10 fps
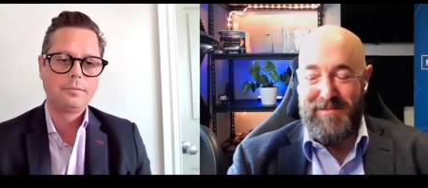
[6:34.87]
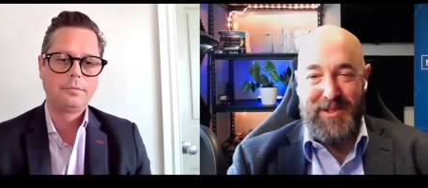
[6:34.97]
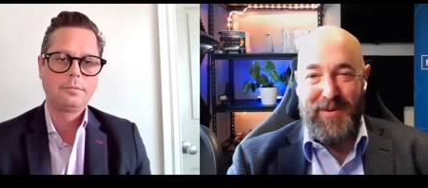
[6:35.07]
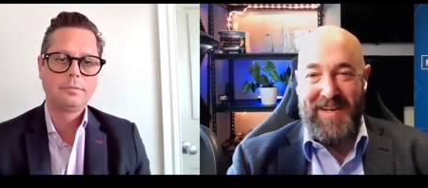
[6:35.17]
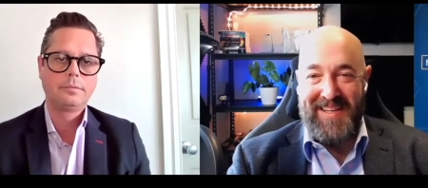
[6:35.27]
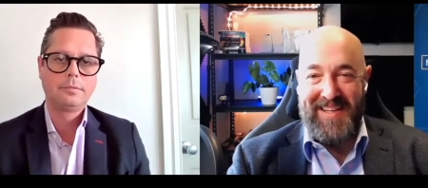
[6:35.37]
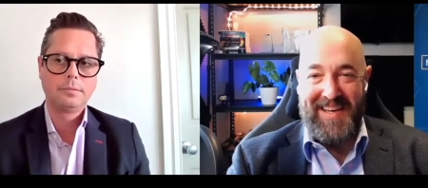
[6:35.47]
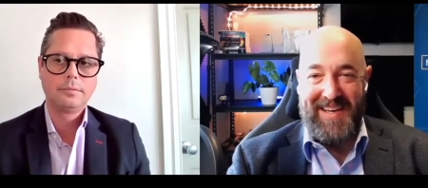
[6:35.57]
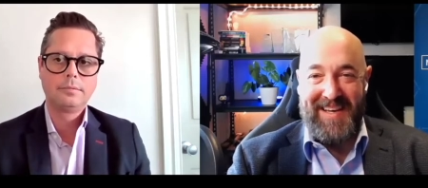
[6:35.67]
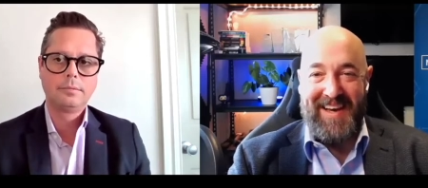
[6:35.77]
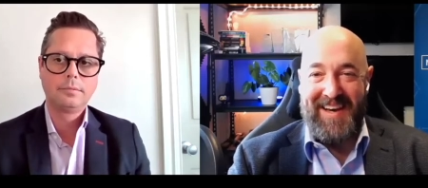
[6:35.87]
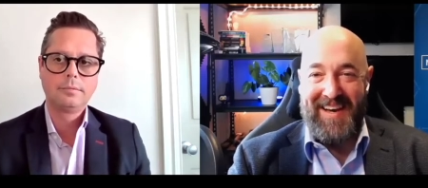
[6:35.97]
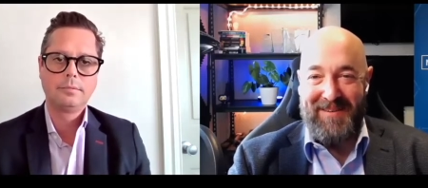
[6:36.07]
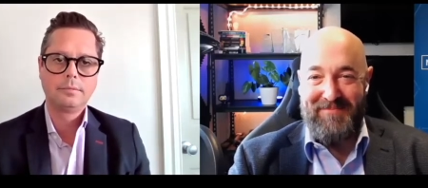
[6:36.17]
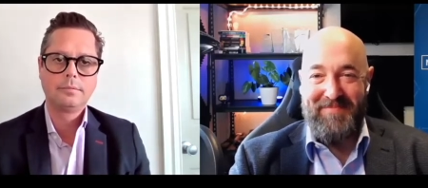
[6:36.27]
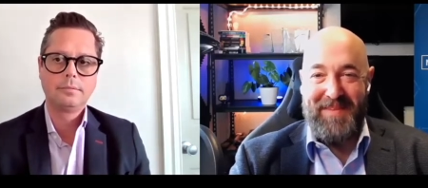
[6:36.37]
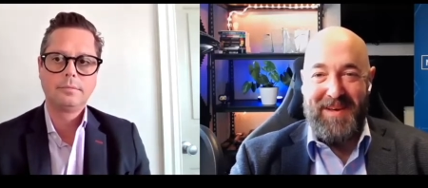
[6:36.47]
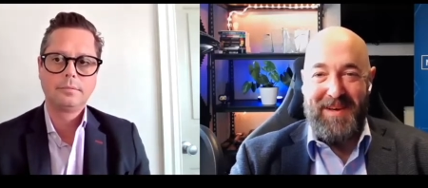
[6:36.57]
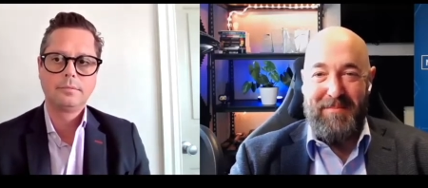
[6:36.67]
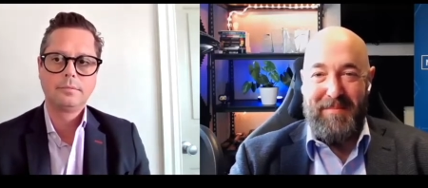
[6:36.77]
Speaker 1: doing the um,
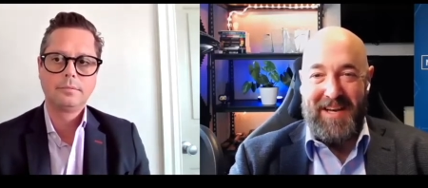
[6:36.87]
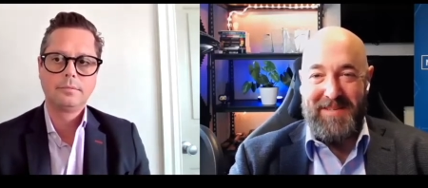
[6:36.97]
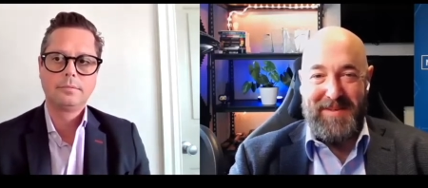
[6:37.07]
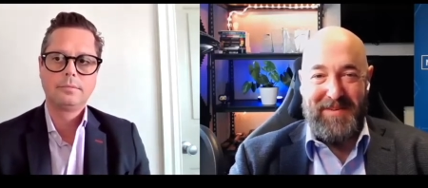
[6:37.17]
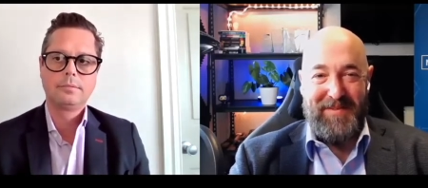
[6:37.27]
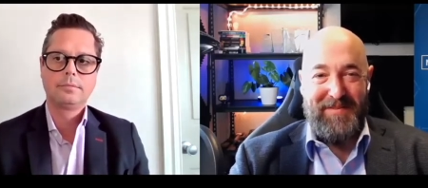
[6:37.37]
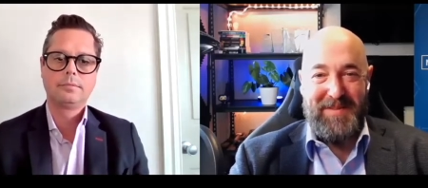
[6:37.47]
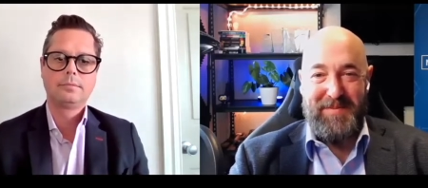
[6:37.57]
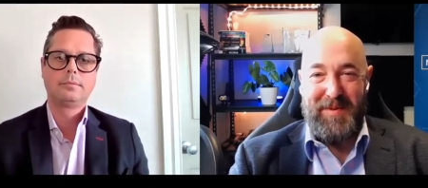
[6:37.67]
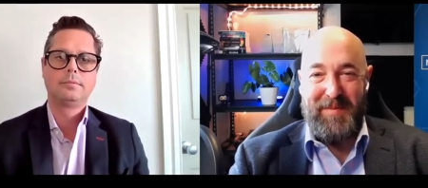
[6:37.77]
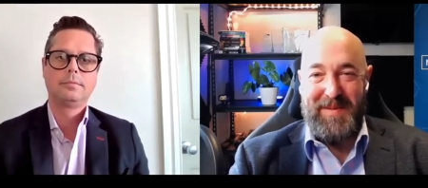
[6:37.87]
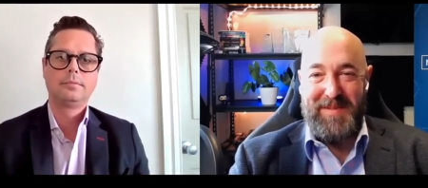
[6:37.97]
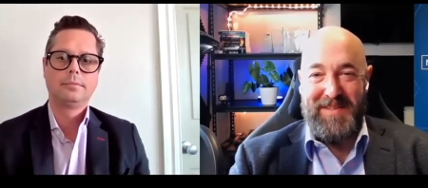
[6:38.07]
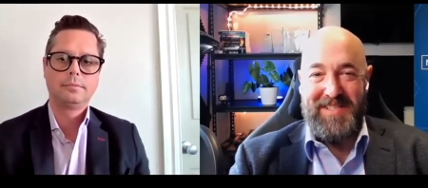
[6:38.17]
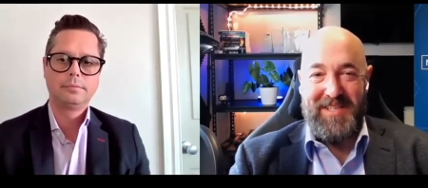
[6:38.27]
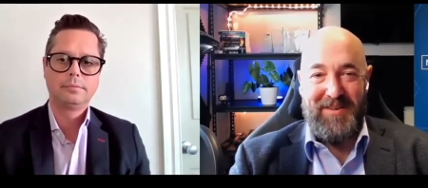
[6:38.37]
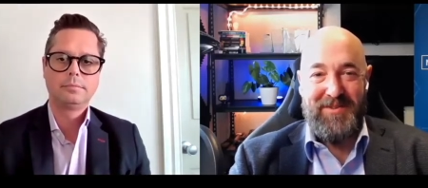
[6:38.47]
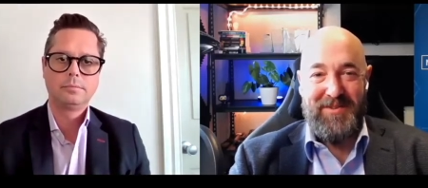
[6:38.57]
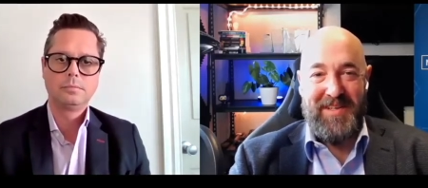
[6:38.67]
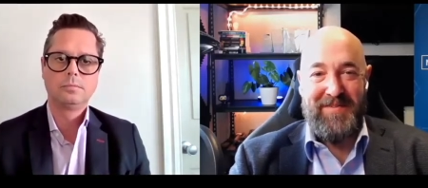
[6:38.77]
management of investment properties myself
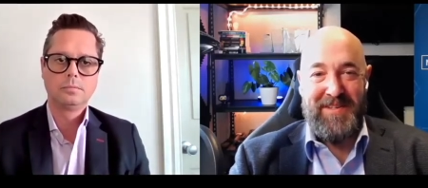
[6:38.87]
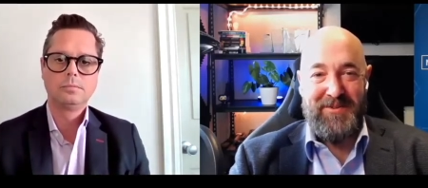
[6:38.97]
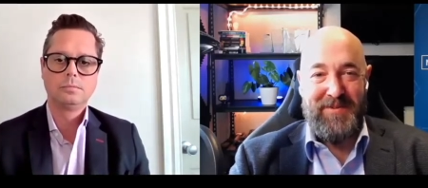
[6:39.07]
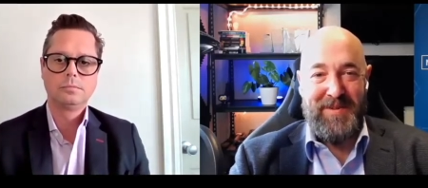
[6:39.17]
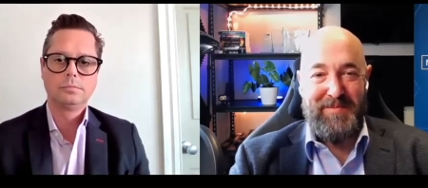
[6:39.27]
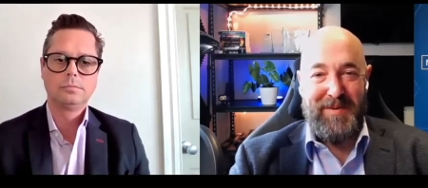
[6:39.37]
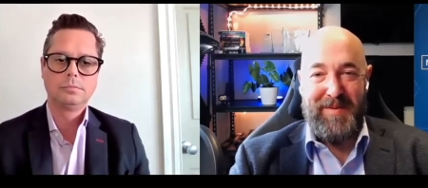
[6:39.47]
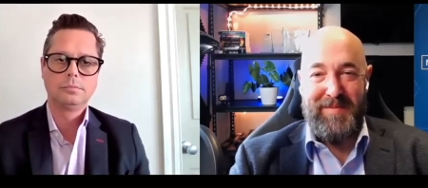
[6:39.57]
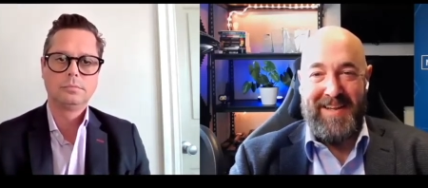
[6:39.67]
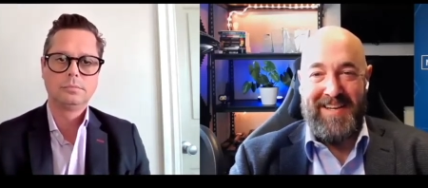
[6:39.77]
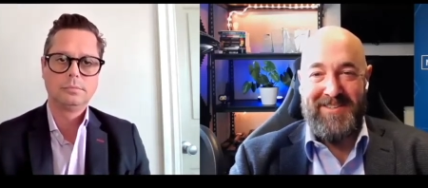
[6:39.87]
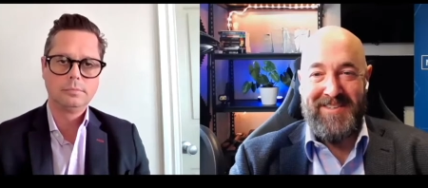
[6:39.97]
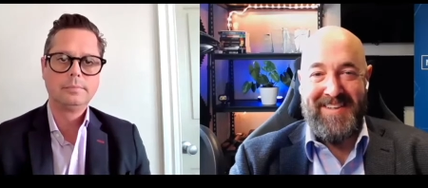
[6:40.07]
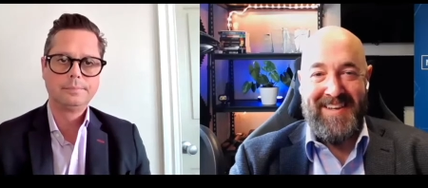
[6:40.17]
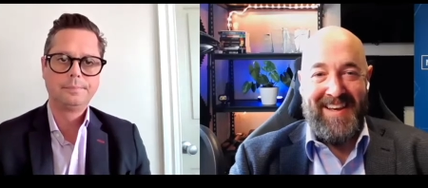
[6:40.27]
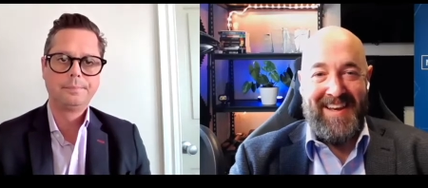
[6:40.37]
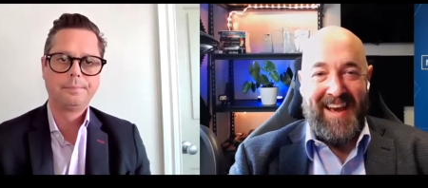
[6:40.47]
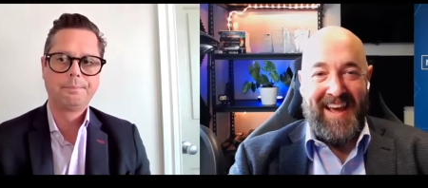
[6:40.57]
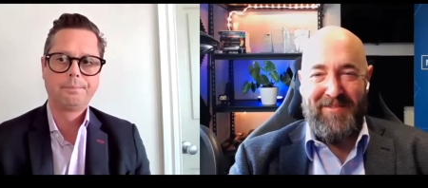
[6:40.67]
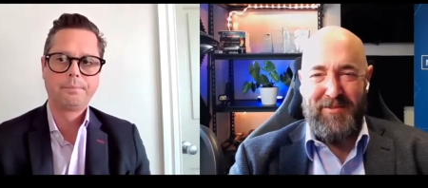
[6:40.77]
to giving it to a rental property manager, and
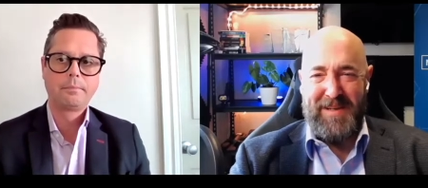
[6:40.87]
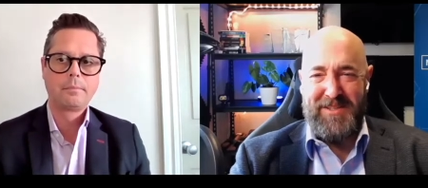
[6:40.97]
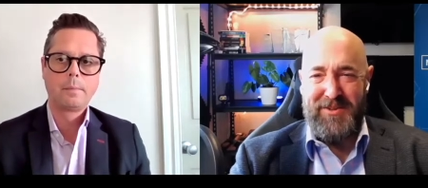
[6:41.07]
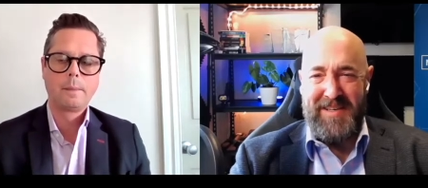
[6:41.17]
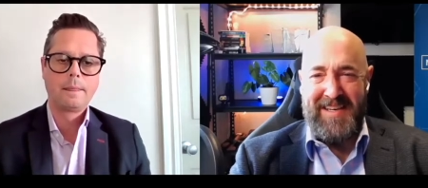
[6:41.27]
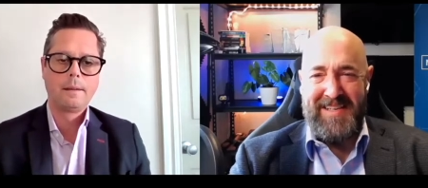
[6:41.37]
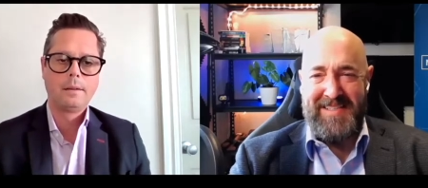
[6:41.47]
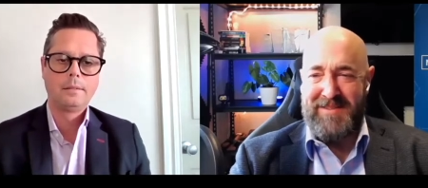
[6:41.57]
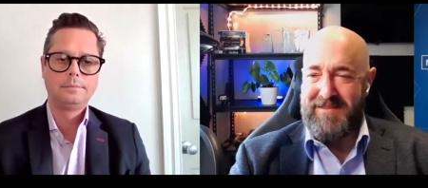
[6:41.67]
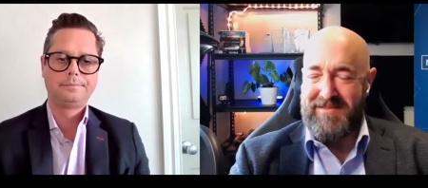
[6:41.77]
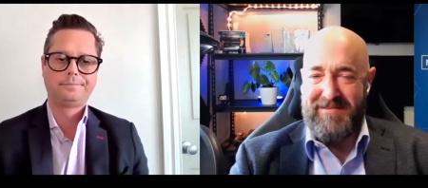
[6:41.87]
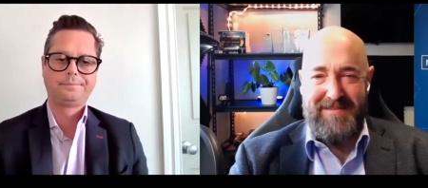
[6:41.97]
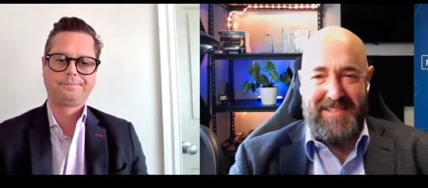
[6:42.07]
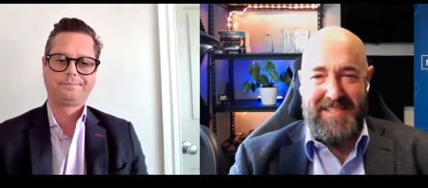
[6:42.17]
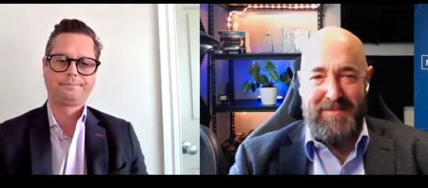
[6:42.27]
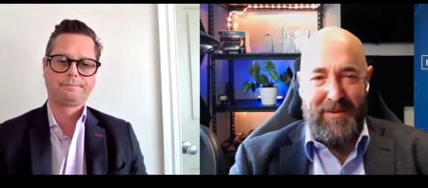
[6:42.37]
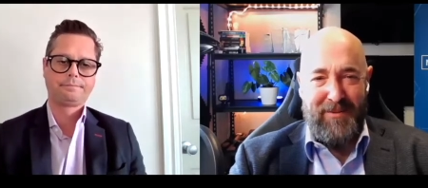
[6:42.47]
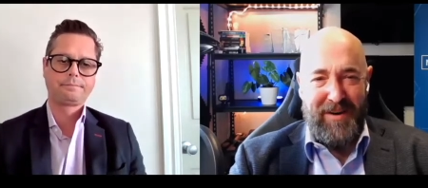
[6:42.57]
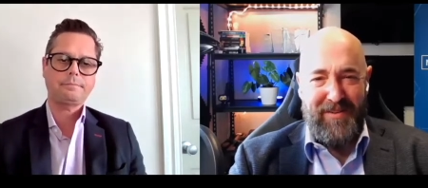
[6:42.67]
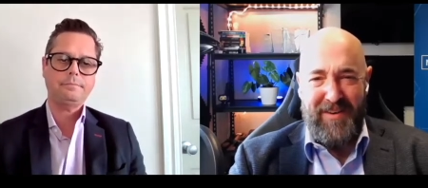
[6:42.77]
and after about two years, I said to my
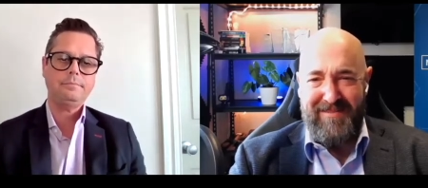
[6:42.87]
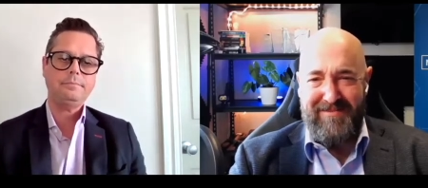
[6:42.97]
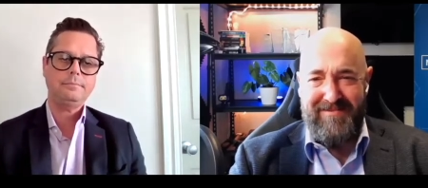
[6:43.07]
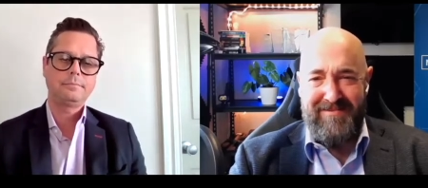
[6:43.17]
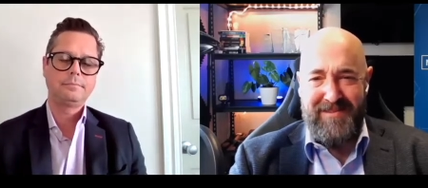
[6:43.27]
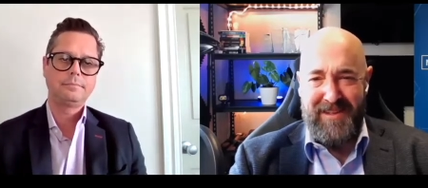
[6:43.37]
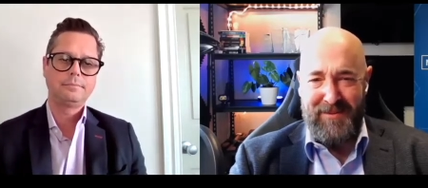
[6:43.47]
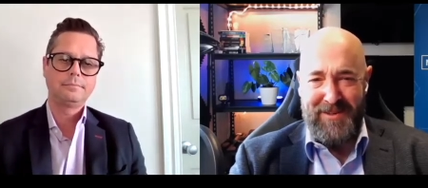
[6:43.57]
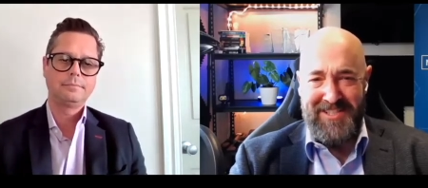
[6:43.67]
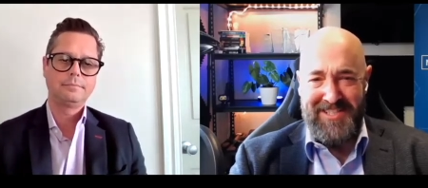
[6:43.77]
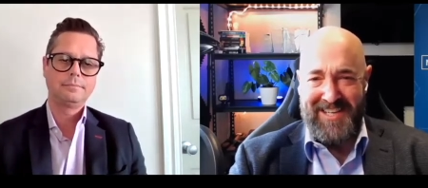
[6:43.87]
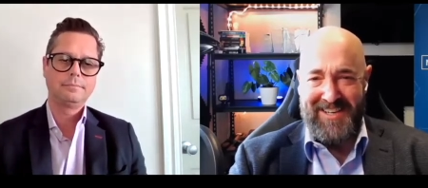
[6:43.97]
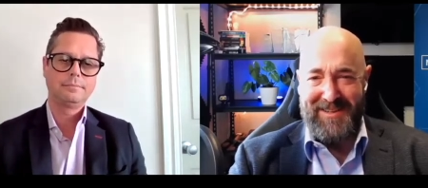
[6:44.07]
wife, oh, do you think we should check on the